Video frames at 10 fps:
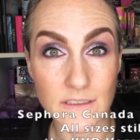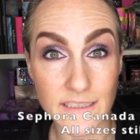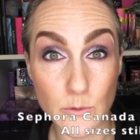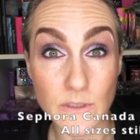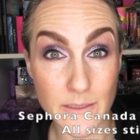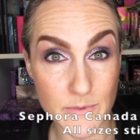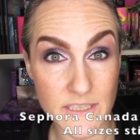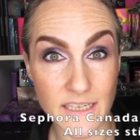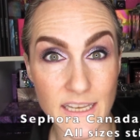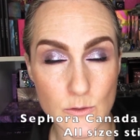liquid
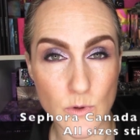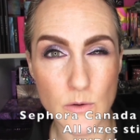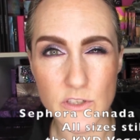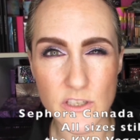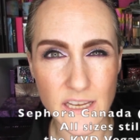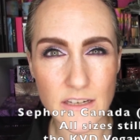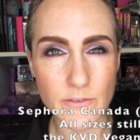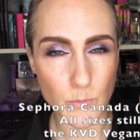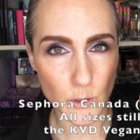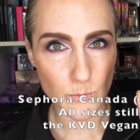lipstick as well, which is kind
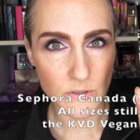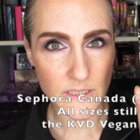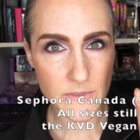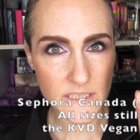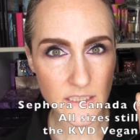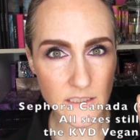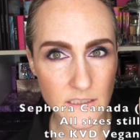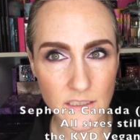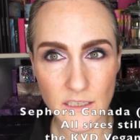of a purple lipstick.